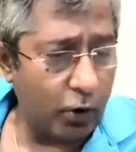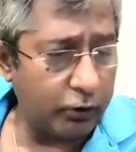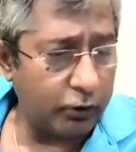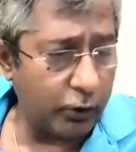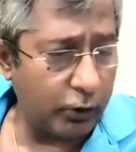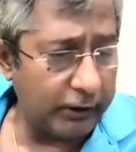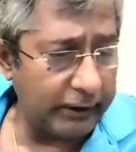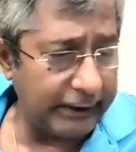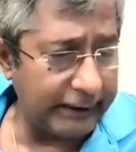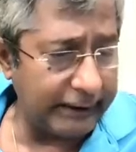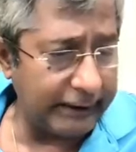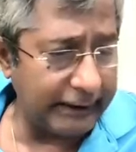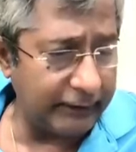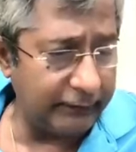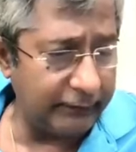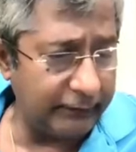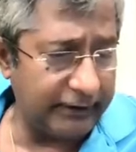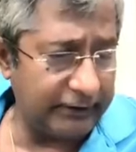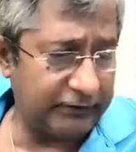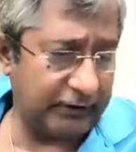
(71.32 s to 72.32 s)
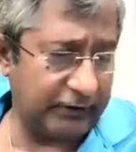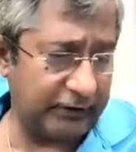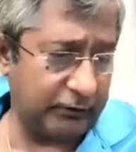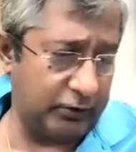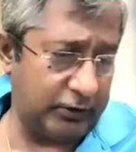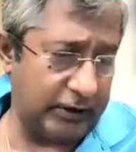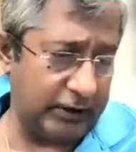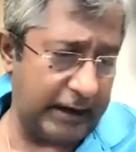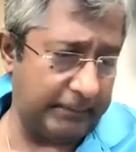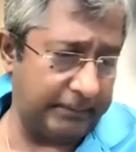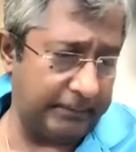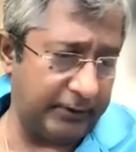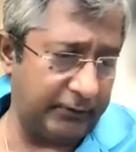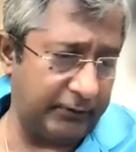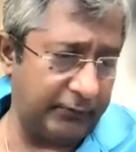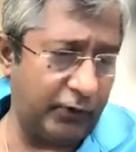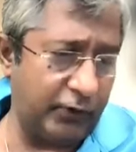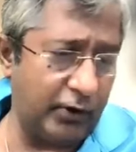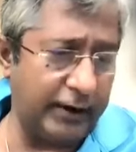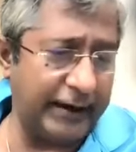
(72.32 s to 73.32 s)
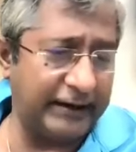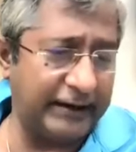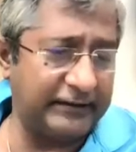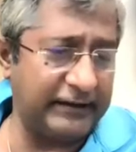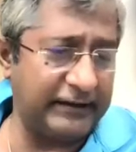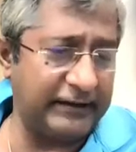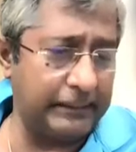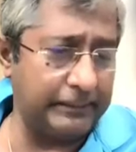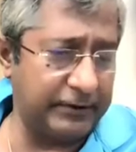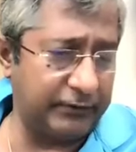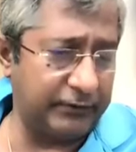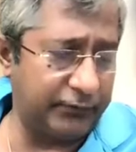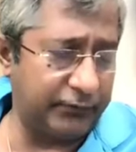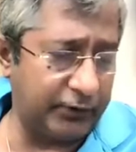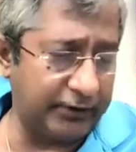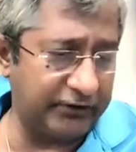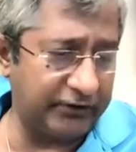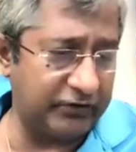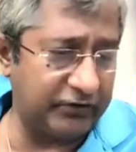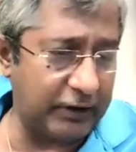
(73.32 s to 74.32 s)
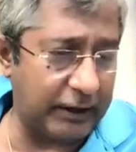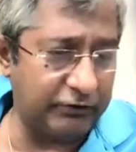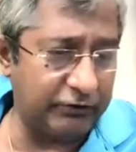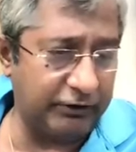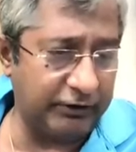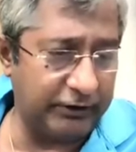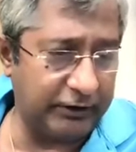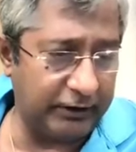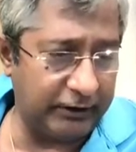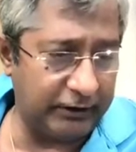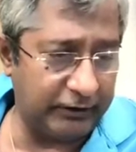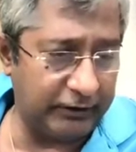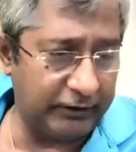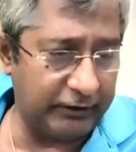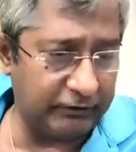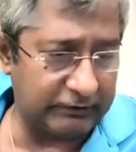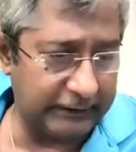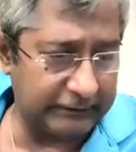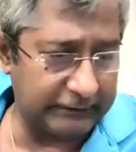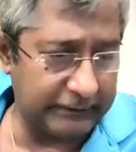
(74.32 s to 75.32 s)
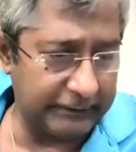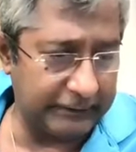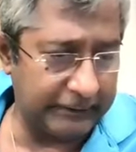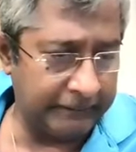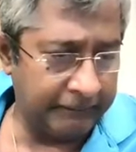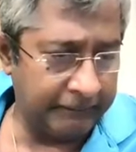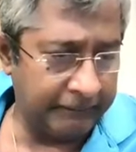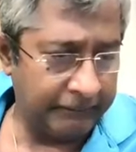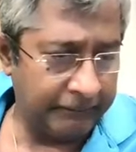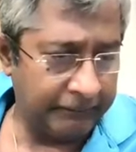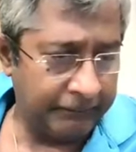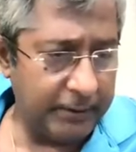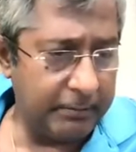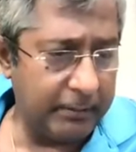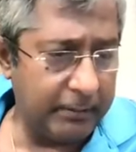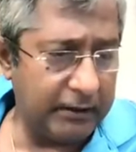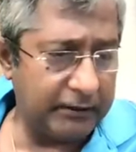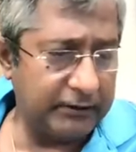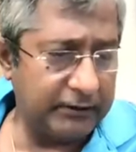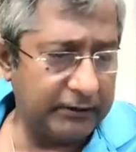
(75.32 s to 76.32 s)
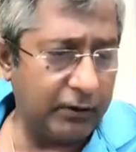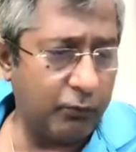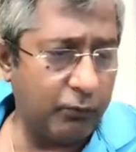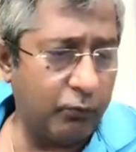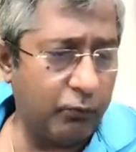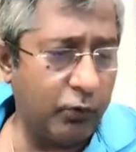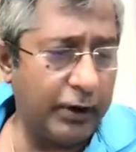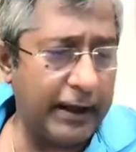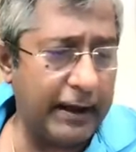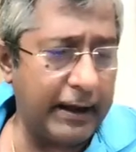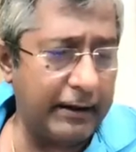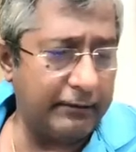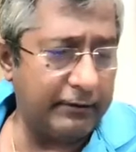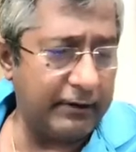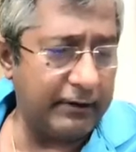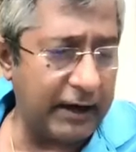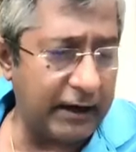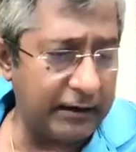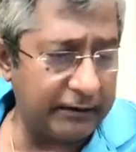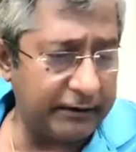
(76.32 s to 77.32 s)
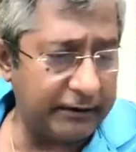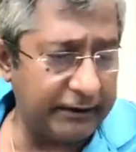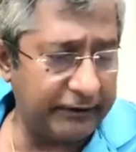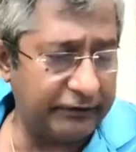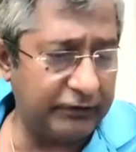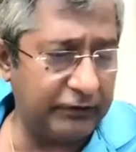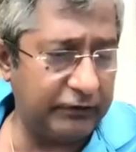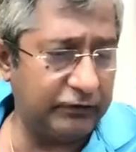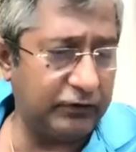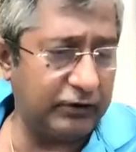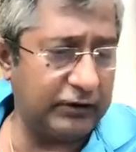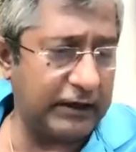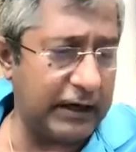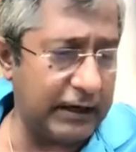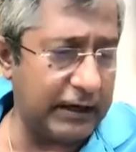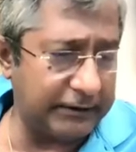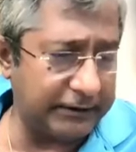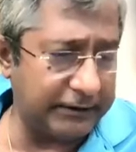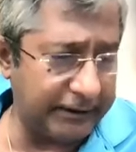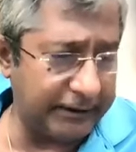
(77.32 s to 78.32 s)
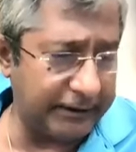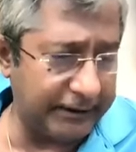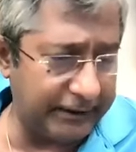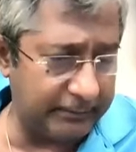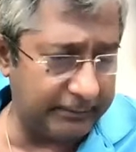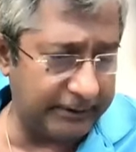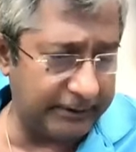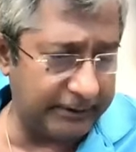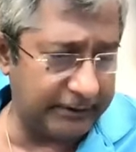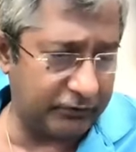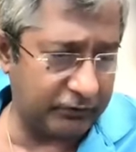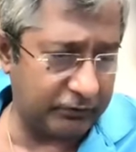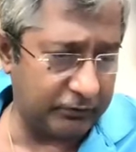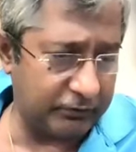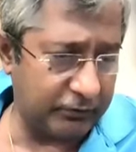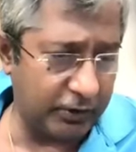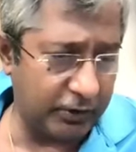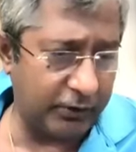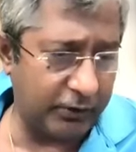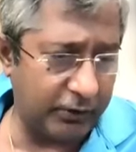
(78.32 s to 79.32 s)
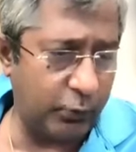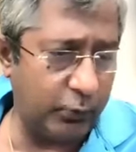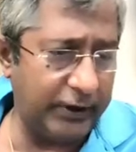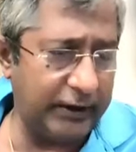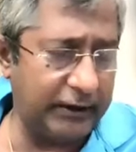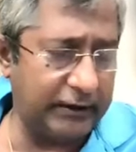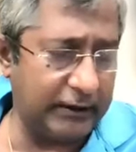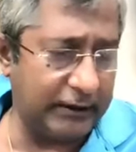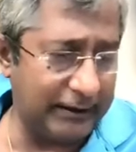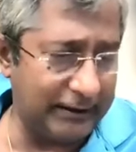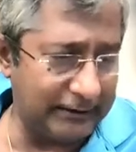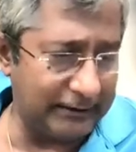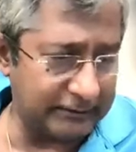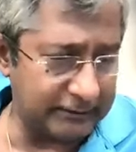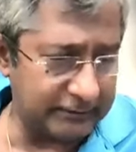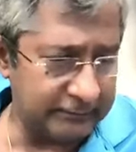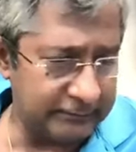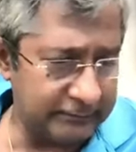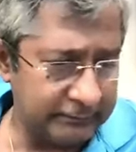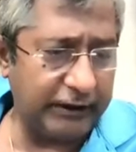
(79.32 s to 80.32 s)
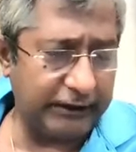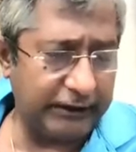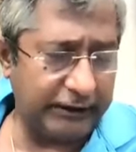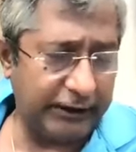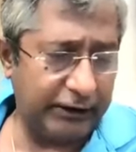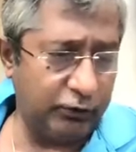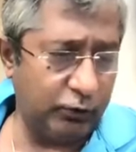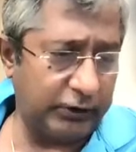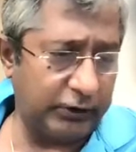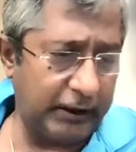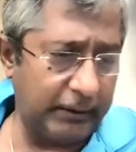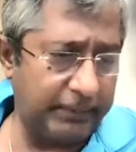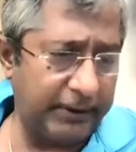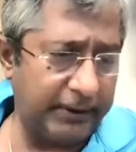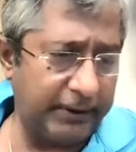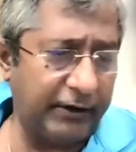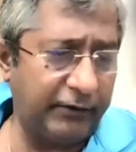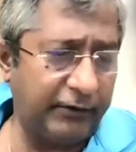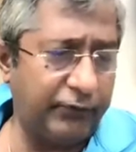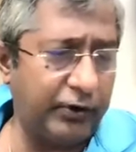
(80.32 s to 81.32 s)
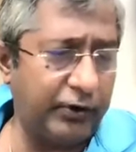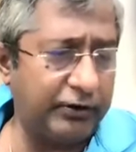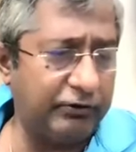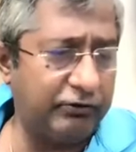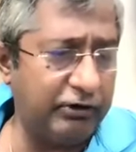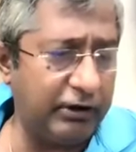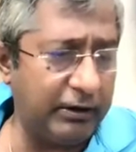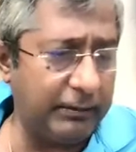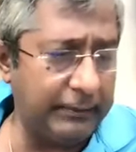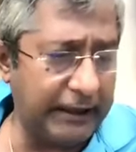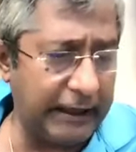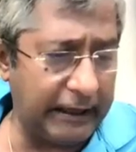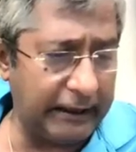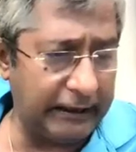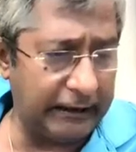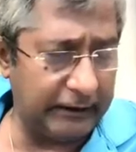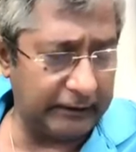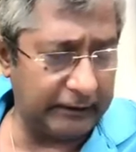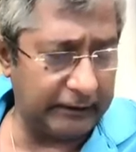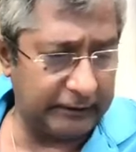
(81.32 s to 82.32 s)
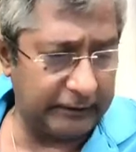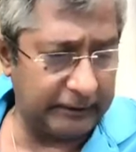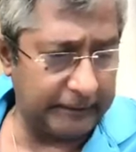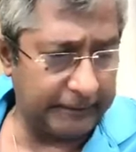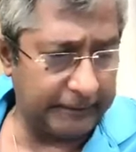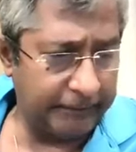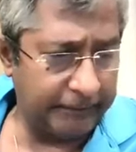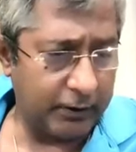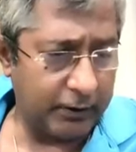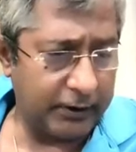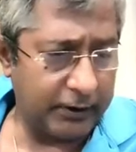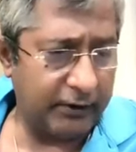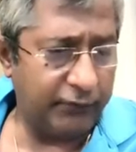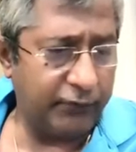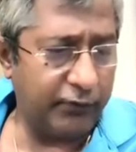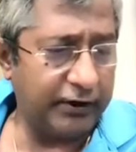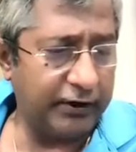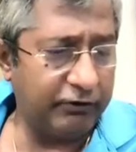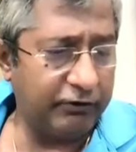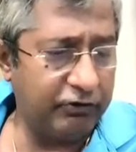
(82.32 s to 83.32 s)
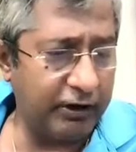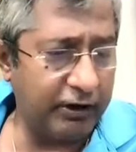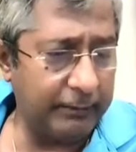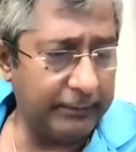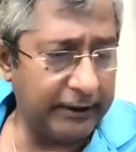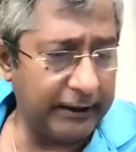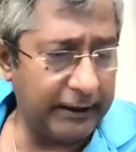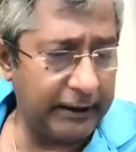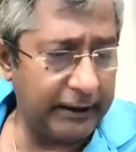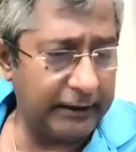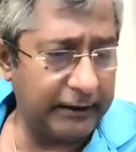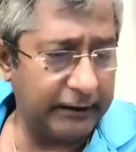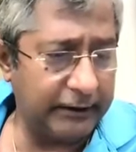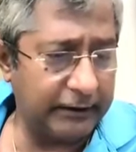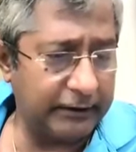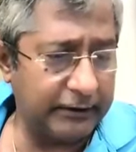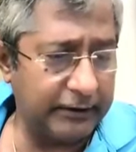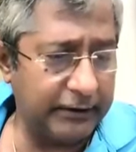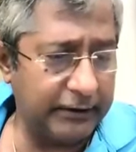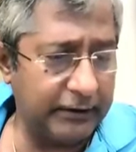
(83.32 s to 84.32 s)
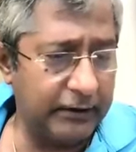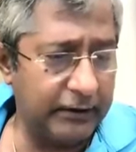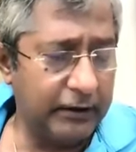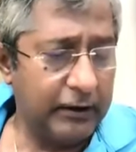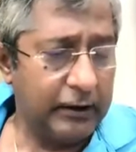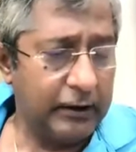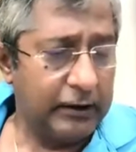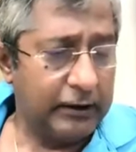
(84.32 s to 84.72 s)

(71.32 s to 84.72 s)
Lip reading: what all events are going to happen. For example, for a Sagittarius Lagna, the mother would have heart disease or heart ailments or a weak heart. Instantly, you can predict for a Gemini Lagna. Okay, for a Gemini Lagna,